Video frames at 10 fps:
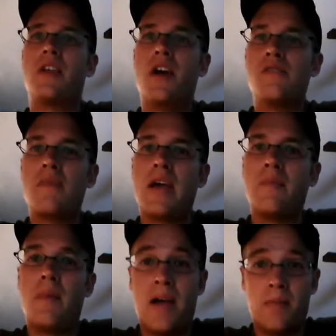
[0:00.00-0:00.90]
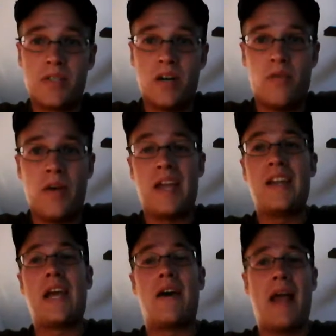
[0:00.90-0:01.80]
a young man by himself
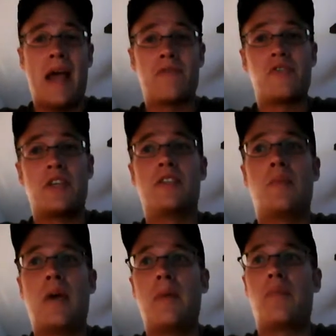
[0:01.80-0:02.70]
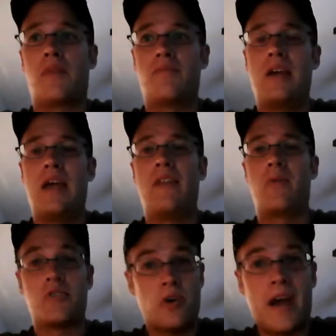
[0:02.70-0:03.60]
handing out half sheets of paper, and
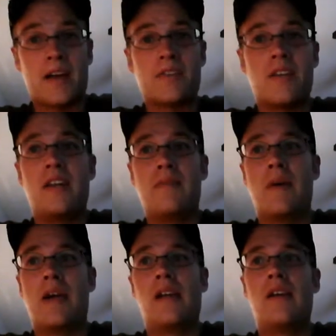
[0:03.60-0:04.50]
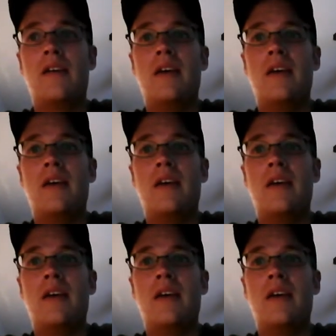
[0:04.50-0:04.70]
they were tracts that he'd made.